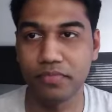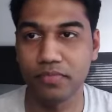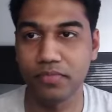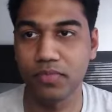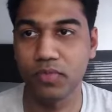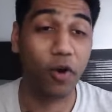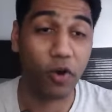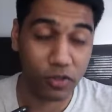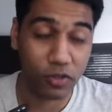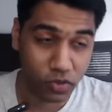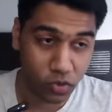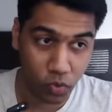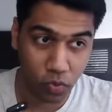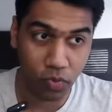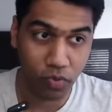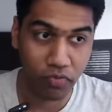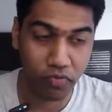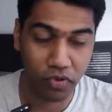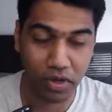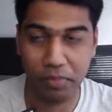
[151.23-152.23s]
not
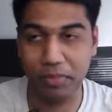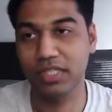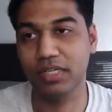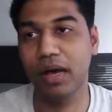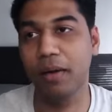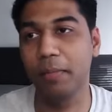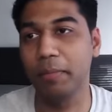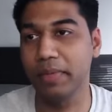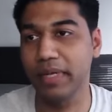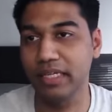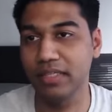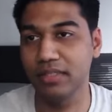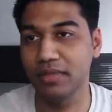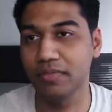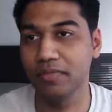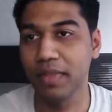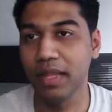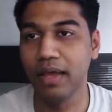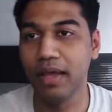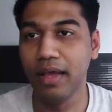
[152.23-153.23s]
so famous companies.
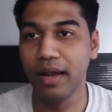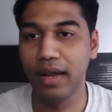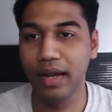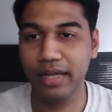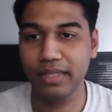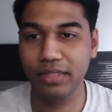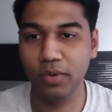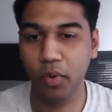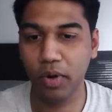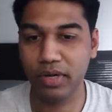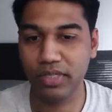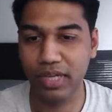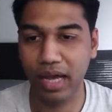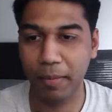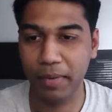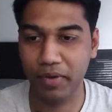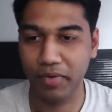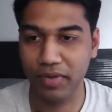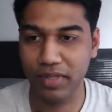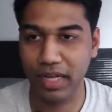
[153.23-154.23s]
Let's see what's
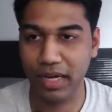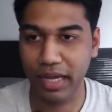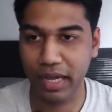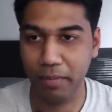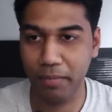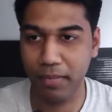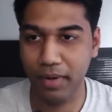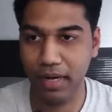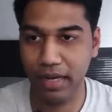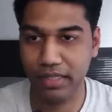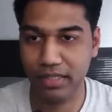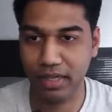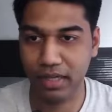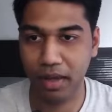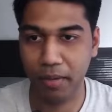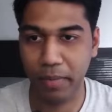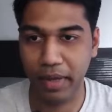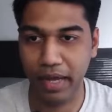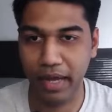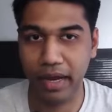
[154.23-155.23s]
happening with our game. Let's
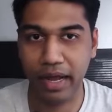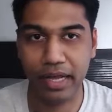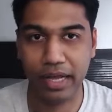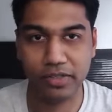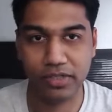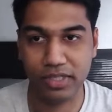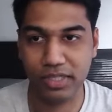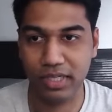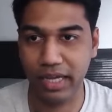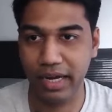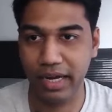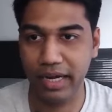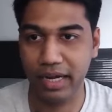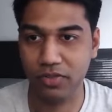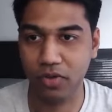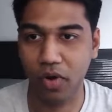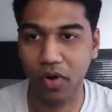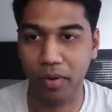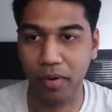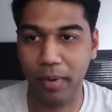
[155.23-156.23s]
come here. As you can see, it
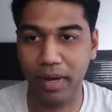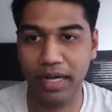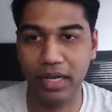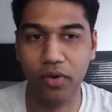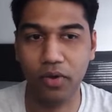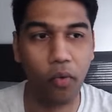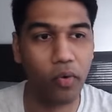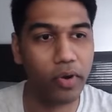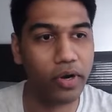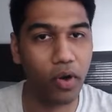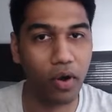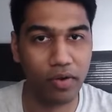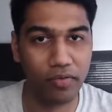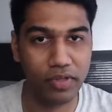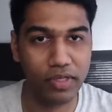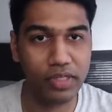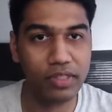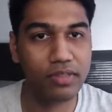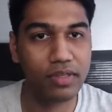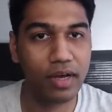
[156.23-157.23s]
has automatically coded all of
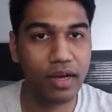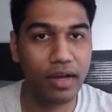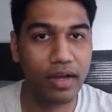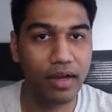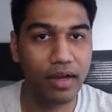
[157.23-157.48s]
this.